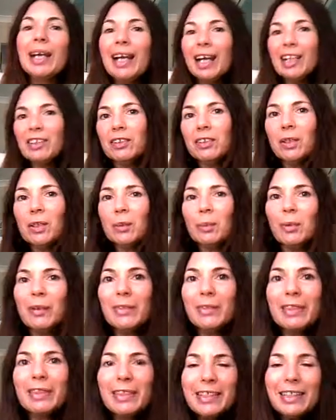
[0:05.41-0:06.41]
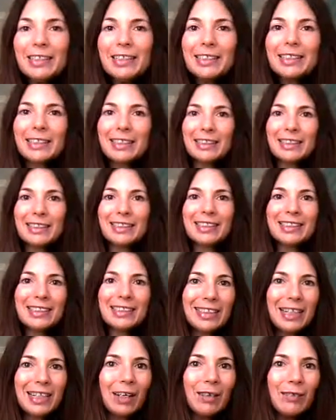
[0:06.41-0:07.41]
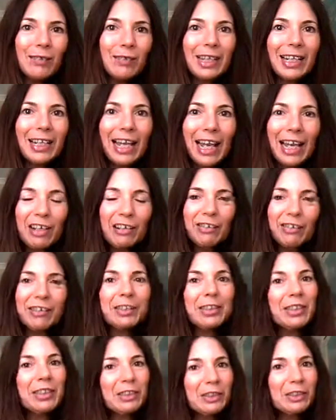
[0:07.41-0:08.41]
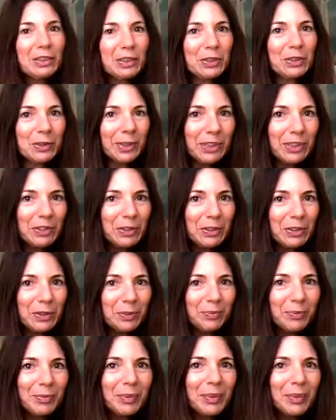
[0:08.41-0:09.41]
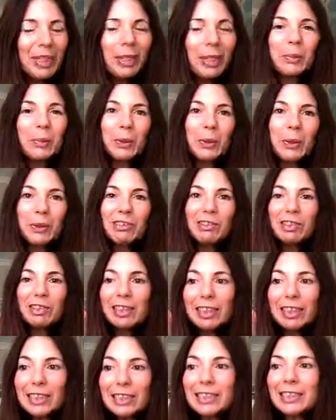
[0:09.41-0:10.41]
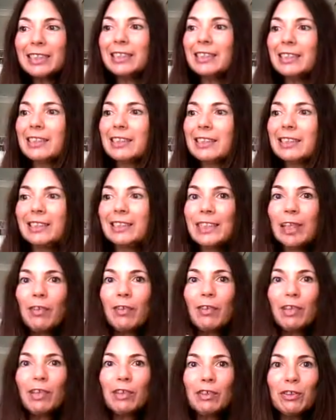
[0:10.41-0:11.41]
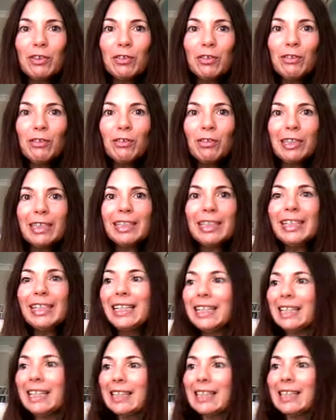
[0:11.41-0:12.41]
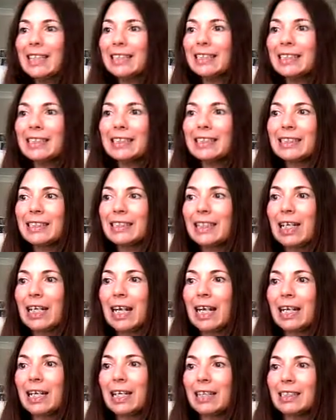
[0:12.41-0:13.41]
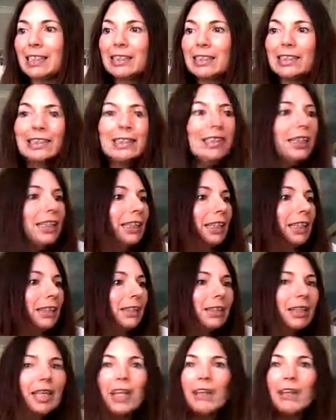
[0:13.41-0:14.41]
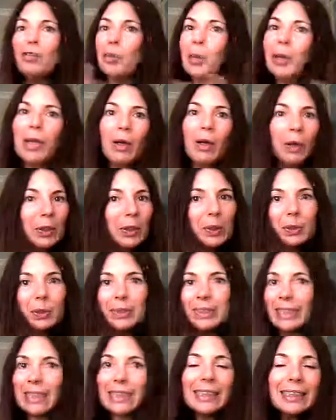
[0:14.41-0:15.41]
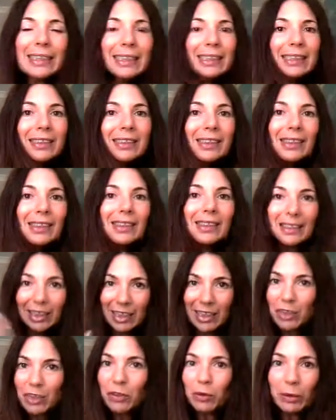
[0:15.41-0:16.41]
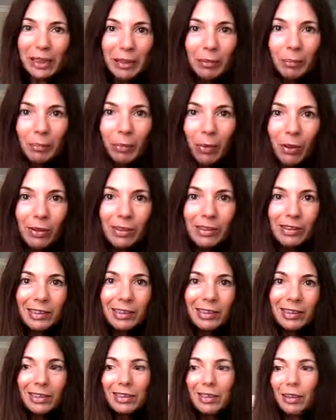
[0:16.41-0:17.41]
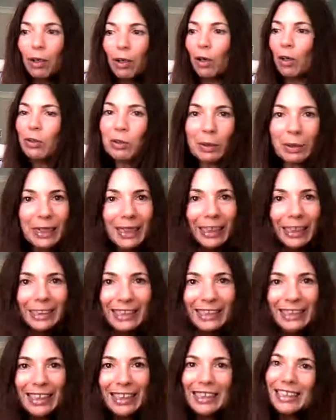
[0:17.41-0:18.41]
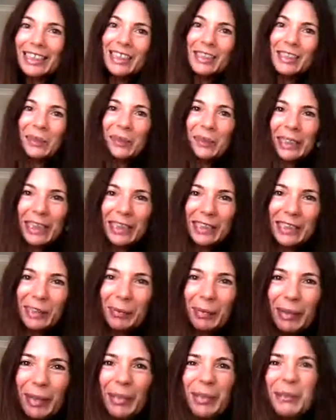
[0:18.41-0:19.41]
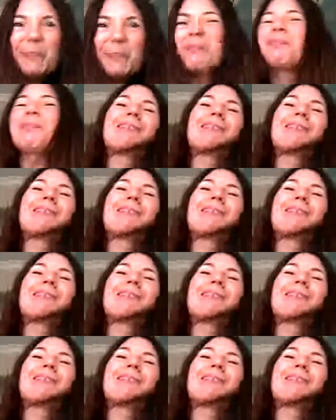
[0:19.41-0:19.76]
And you know what? This is the stuff that actually can distract you, because this is the stuff that usually is sitting everywhere on your desk, in your inbox, on your calendar, in your taskbar.